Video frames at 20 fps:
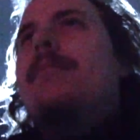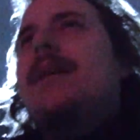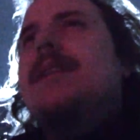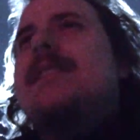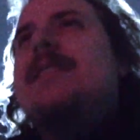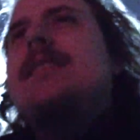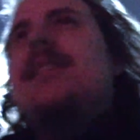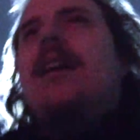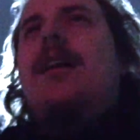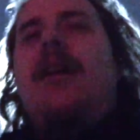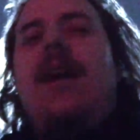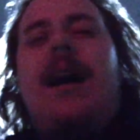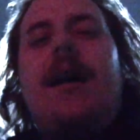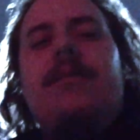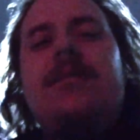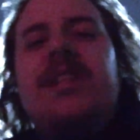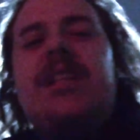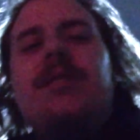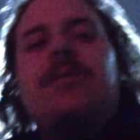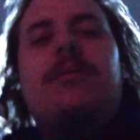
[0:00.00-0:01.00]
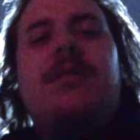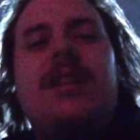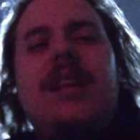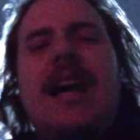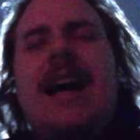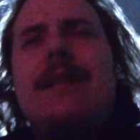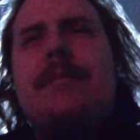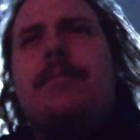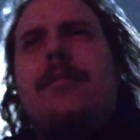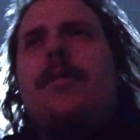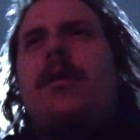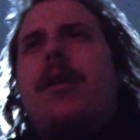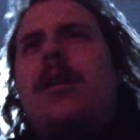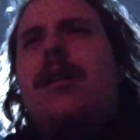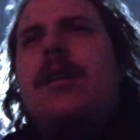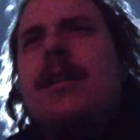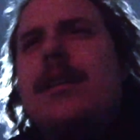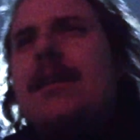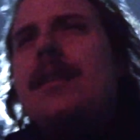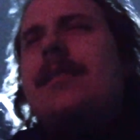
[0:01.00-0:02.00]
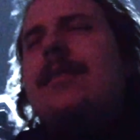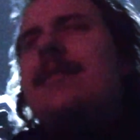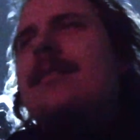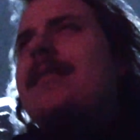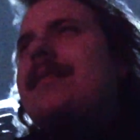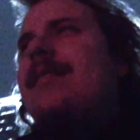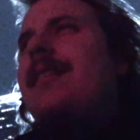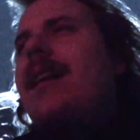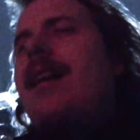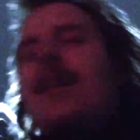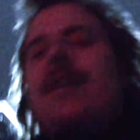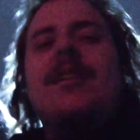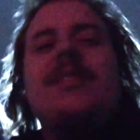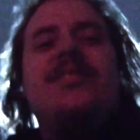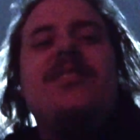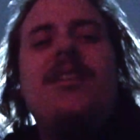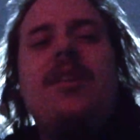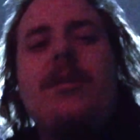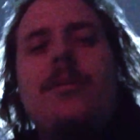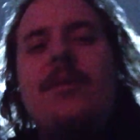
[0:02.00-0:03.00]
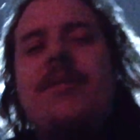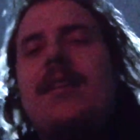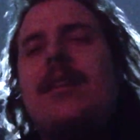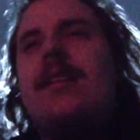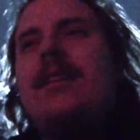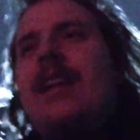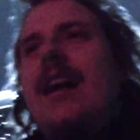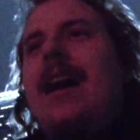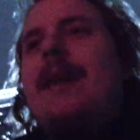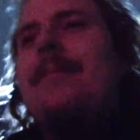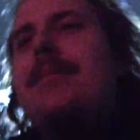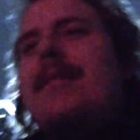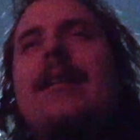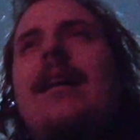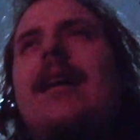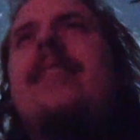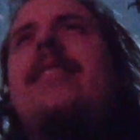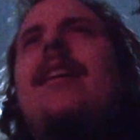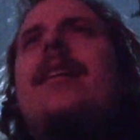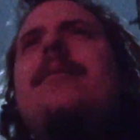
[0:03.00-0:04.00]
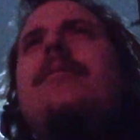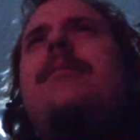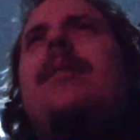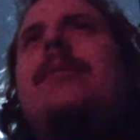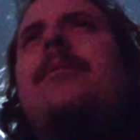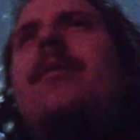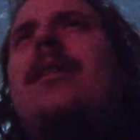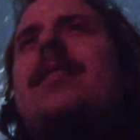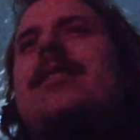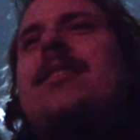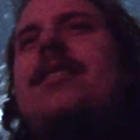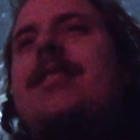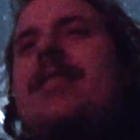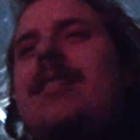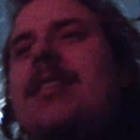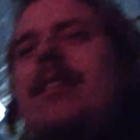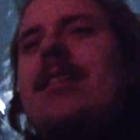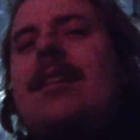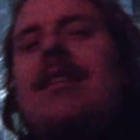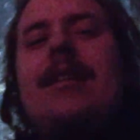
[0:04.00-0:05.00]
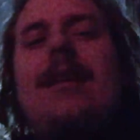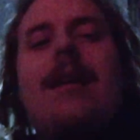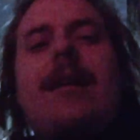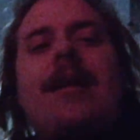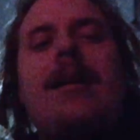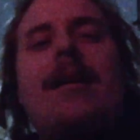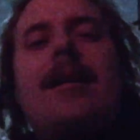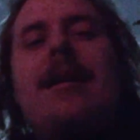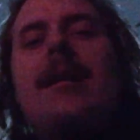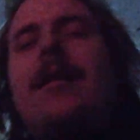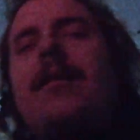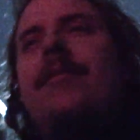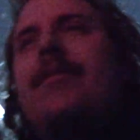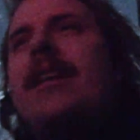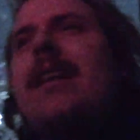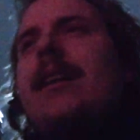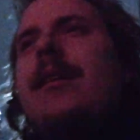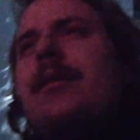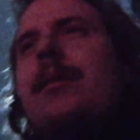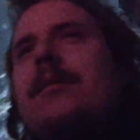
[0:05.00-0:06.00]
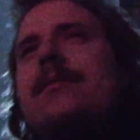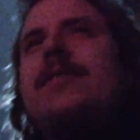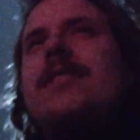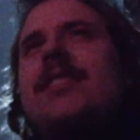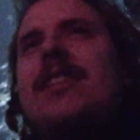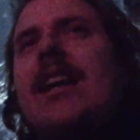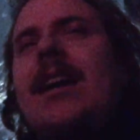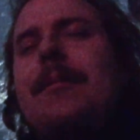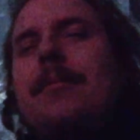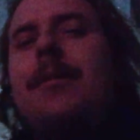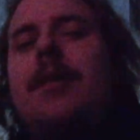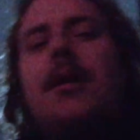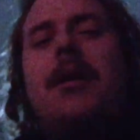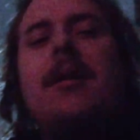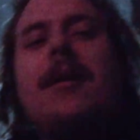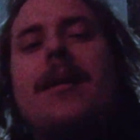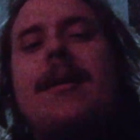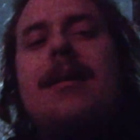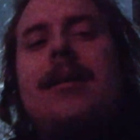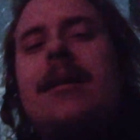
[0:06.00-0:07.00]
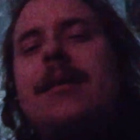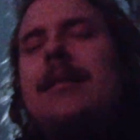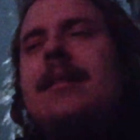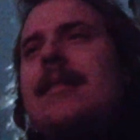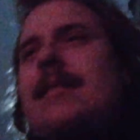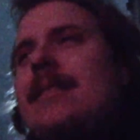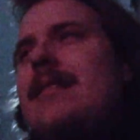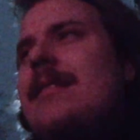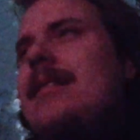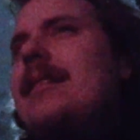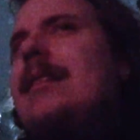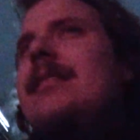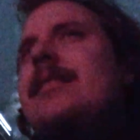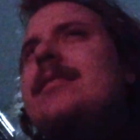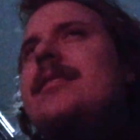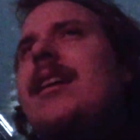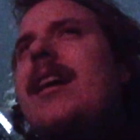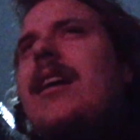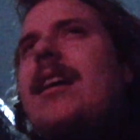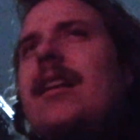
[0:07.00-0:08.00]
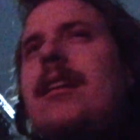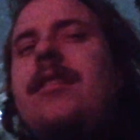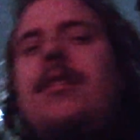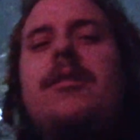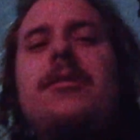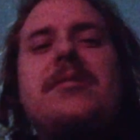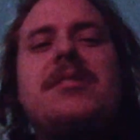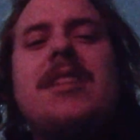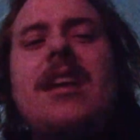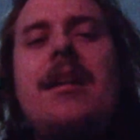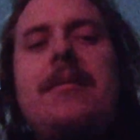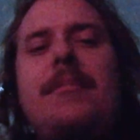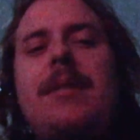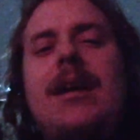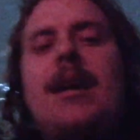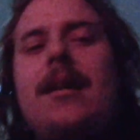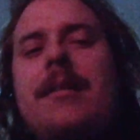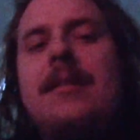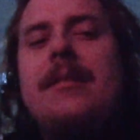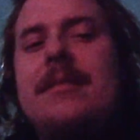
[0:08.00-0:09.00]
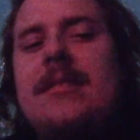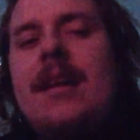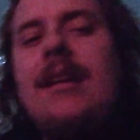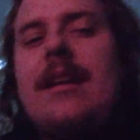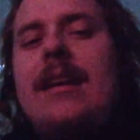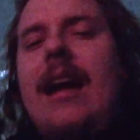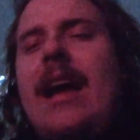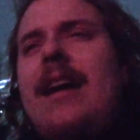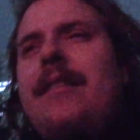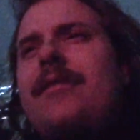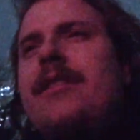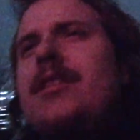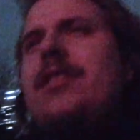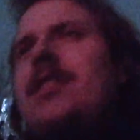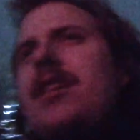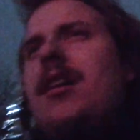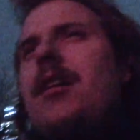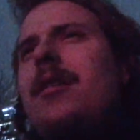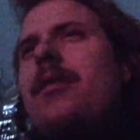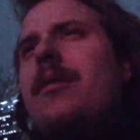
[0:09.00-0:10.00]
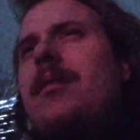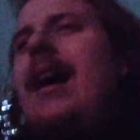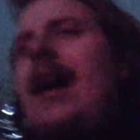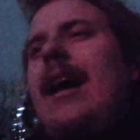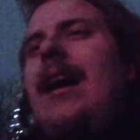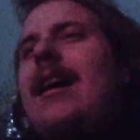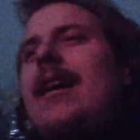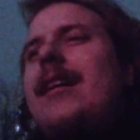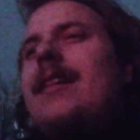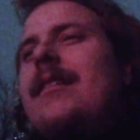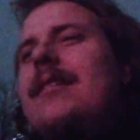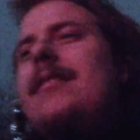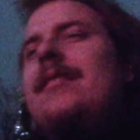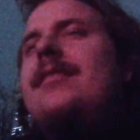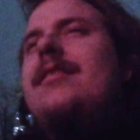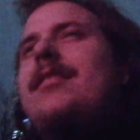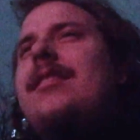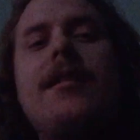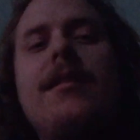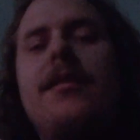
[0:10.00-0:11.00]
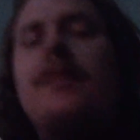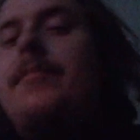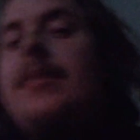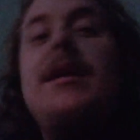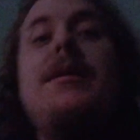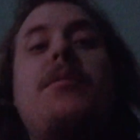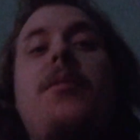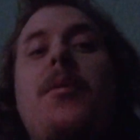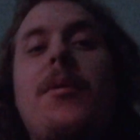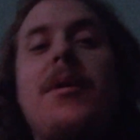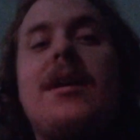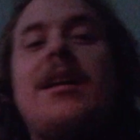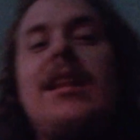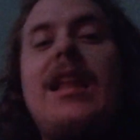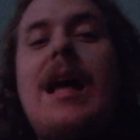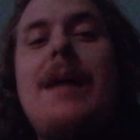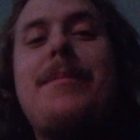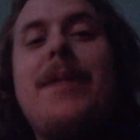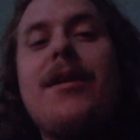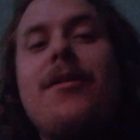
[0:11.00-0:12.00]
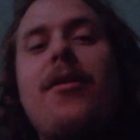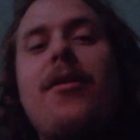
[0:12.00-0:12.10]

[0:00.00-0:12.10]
But still, how do you clap wrong on a song with a clap? And then we watched a video of Sam Cooke singing You Send Me on the Dick Cavett show, and the people were clapping